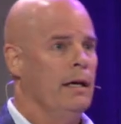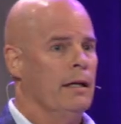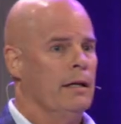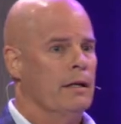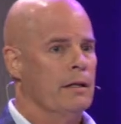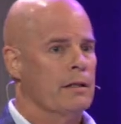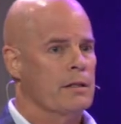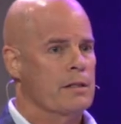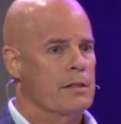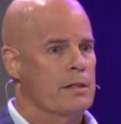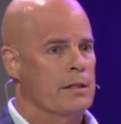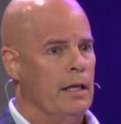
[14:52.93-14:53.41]

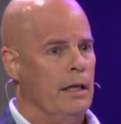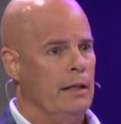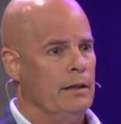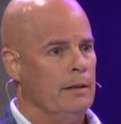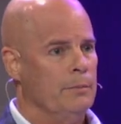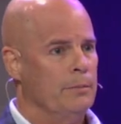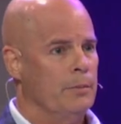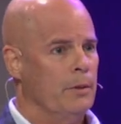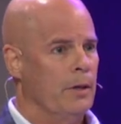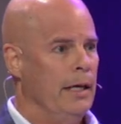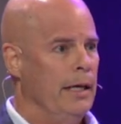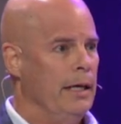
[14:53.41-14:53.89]
to
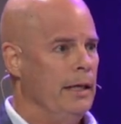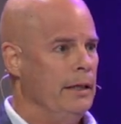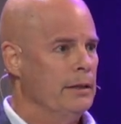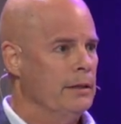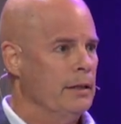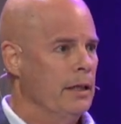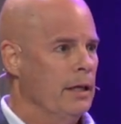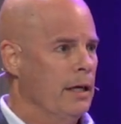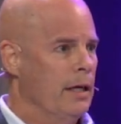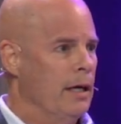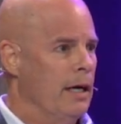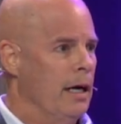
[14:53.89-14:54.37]
celebrate.
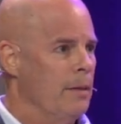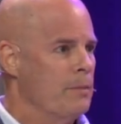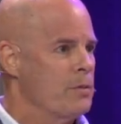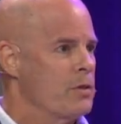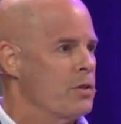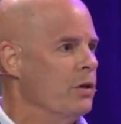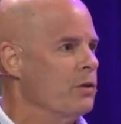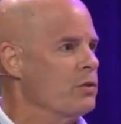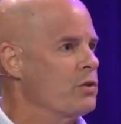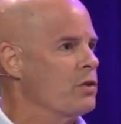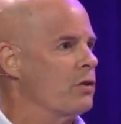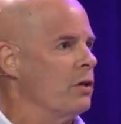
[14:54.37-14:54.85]
I'm
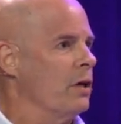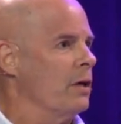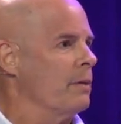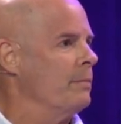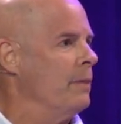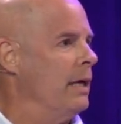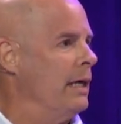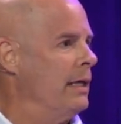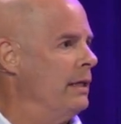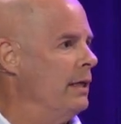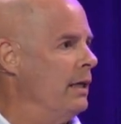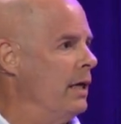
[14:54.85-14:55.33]
so struck
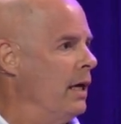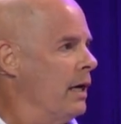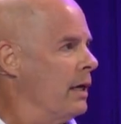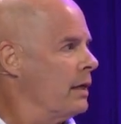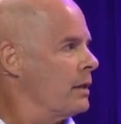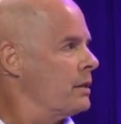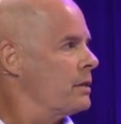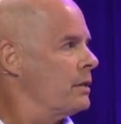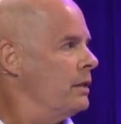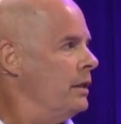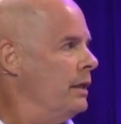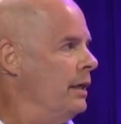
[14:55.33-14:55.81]
by the
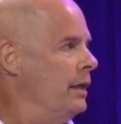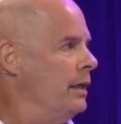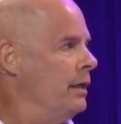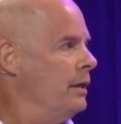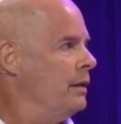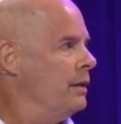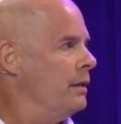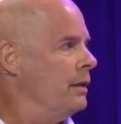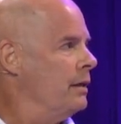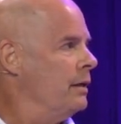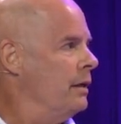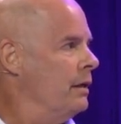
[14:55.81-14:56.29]
honesty
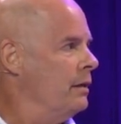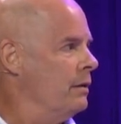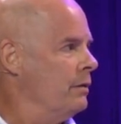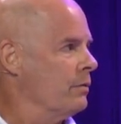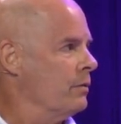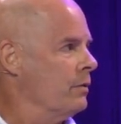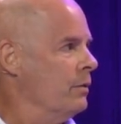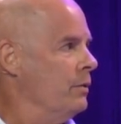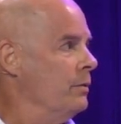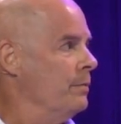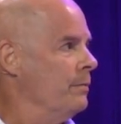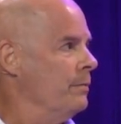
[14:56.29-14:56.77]
in the
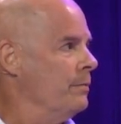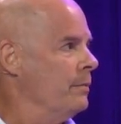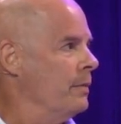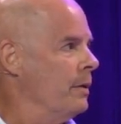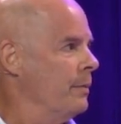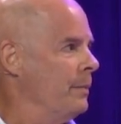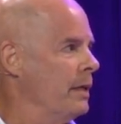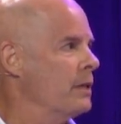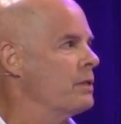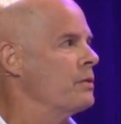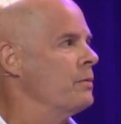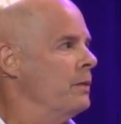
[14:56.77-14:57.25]
room. I mean,
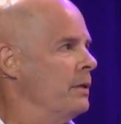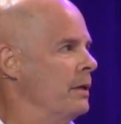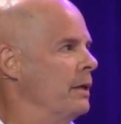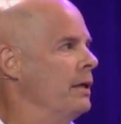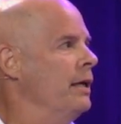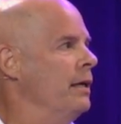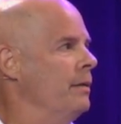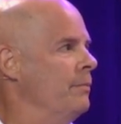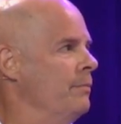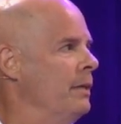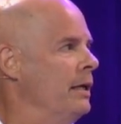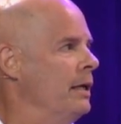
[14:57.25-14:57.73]
that's what
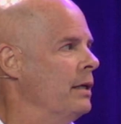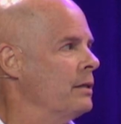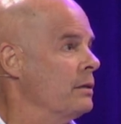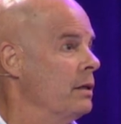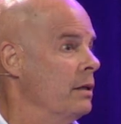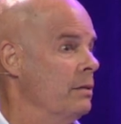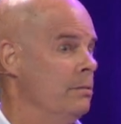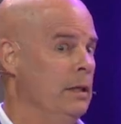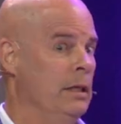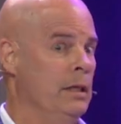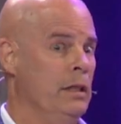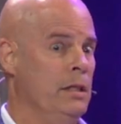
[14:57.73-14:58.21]
hit me. I was like,
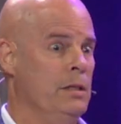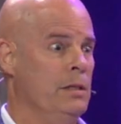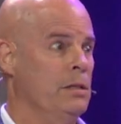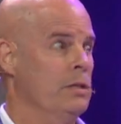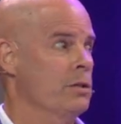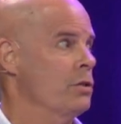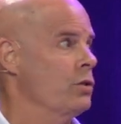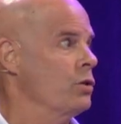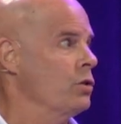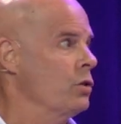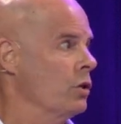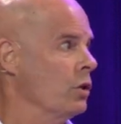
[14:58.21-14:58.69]
man, this is
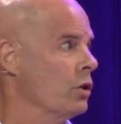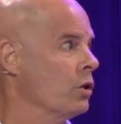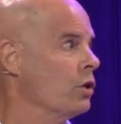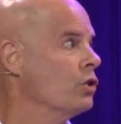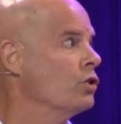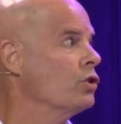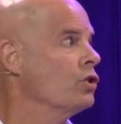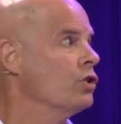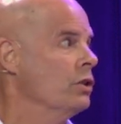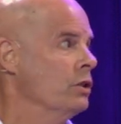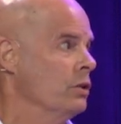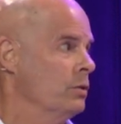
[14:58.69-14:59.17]

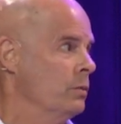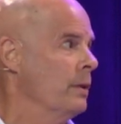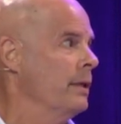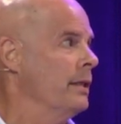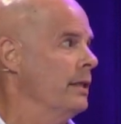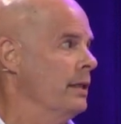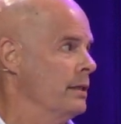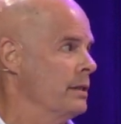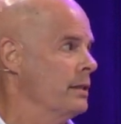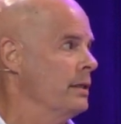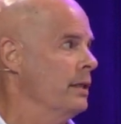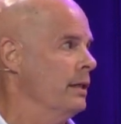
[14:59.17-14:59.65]
church, is what
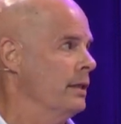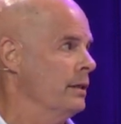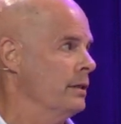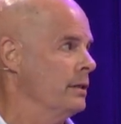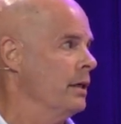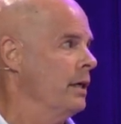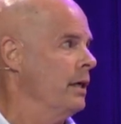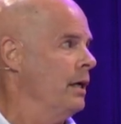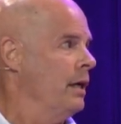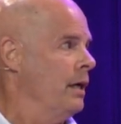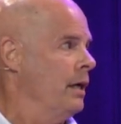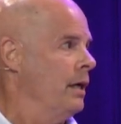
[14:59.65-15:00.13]
this is.
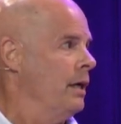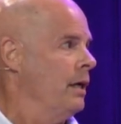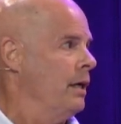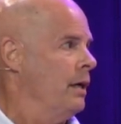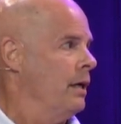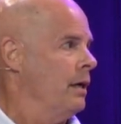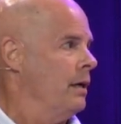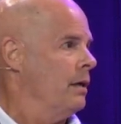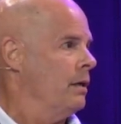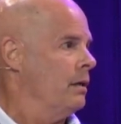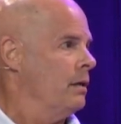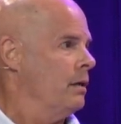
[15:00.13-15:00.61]
Yeah
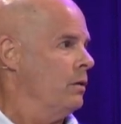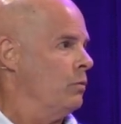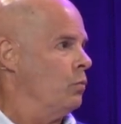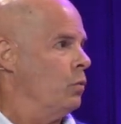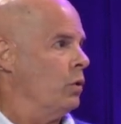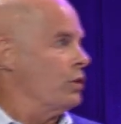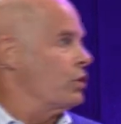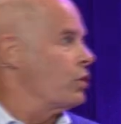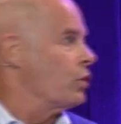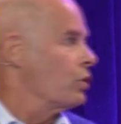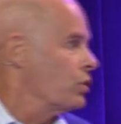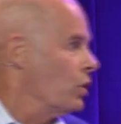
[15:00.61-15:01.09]
what
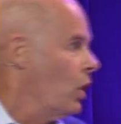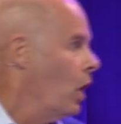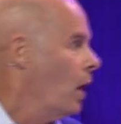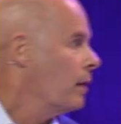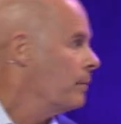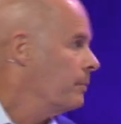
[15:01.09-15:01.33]
church ought to